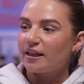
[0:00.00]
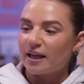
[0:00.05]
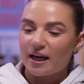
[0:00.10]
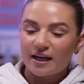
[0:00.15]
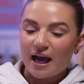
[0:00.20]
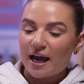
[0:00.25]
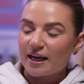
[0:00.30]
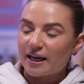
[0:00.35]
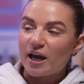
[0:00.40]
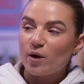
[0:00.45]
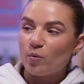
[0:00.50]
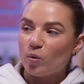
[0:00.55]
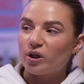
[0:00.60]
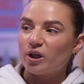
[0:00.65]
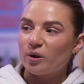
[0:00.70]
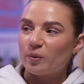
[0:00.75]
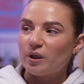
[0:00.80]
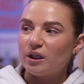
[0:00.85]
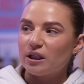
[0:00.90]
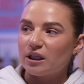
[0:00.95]
Yeah, I get one
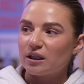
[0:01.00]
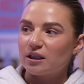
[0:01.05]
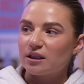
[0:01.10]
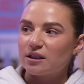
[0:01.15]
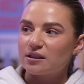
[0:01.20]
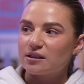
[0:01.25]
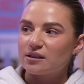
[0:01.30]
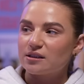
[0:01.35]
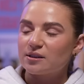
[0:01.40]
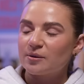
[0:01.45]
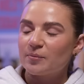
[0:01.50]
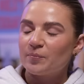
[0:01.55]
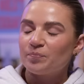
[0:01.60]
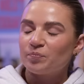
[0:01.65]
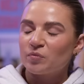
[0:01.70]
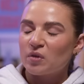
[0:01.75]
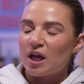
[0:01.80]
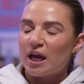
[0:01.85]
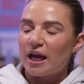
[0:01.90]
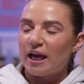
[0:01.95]
a week at least.
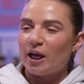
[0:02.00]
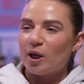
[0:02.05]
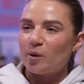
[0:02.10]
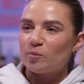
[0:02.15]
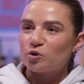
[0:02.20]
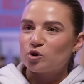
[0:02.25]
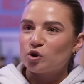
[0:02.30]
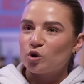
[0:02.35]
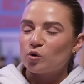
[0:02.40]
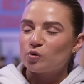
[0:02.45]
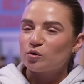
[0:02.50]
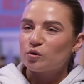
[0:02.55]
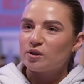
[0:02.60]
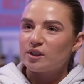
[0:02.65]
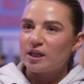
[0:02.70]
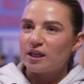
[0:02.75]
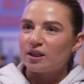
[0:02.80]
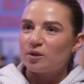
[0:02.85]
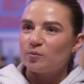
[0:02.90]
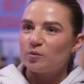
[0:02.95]
She also
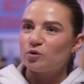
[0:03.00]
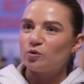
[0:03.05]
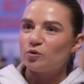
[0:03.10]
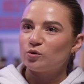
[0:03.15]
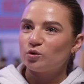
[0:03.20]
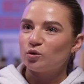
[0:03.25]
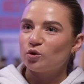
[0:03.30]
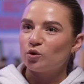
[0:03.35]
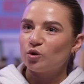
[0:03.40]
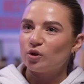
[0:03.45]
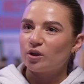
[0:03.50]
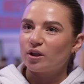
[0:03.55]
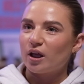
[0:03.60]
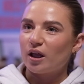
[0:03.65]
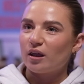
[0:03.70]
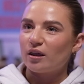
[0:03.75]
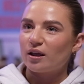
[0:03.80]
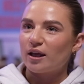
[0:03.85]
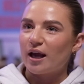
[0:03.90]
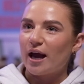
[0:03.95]
said that we don't look
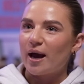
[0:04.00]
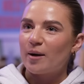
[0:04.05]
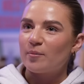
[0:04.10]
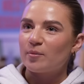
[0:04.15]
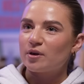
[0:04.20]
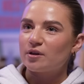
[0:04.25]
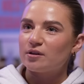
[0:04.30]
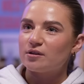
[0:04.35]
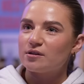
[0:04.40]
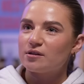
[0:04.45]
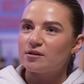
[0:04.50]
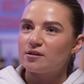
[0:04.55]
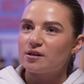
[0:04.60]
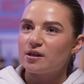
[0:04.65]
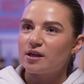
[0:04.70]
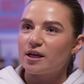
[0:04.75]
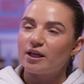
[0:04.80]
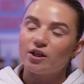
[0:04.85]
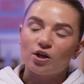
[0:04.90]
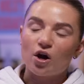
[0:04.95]
at the cameras
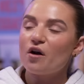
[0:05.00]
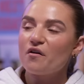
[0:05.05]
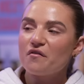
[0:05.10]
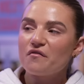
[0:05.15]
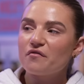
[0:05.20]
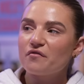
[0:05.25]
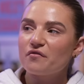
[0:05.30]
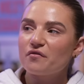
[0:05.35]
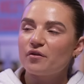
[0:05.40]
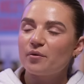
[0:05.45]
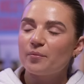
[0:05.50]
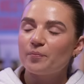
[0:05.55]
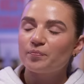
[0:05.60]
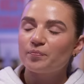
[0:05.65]
enough.